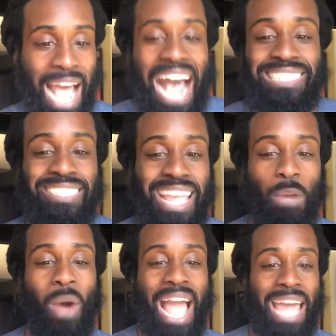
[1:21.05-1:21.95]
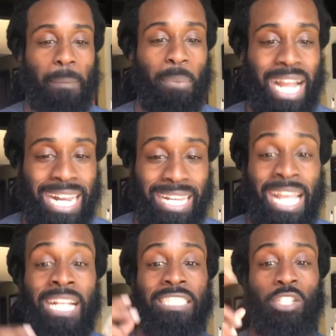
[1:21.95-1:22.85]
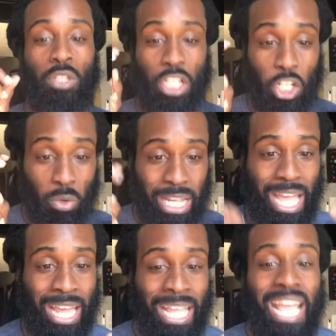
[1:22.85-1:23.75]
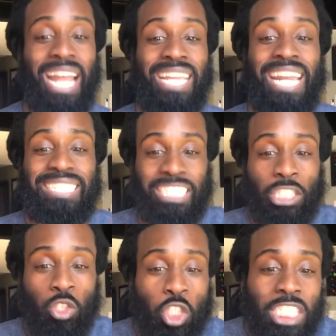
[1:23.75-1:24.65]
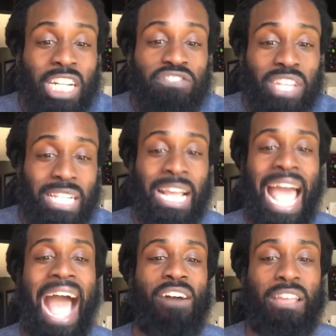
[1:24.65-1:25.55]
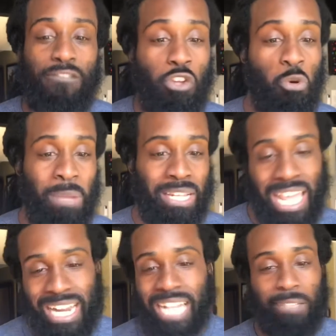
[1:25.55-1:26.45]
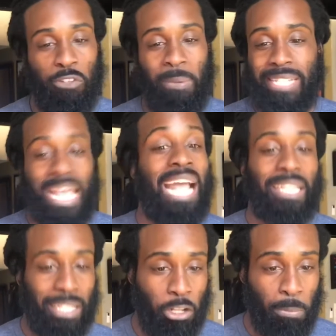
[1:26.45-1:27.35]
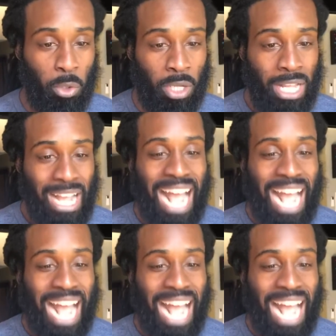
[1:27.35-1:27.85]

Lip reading: I stayed where I had a brand to a degree at, and then I just shifted how they viewed me. They didn't have to view me as an athlete no more.